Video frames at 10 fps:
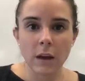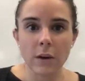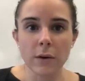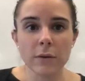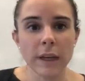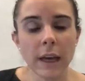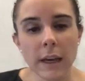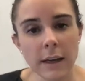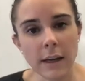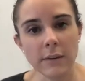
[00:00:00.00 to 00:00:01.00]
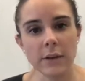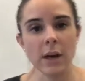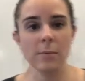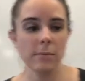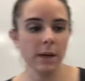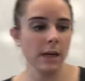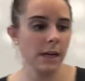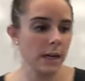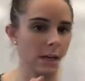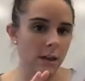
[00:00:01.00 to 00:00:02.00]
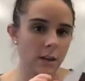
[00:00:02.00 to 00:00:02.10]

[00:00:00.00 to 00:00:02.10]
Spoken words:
well. Okay, I've got my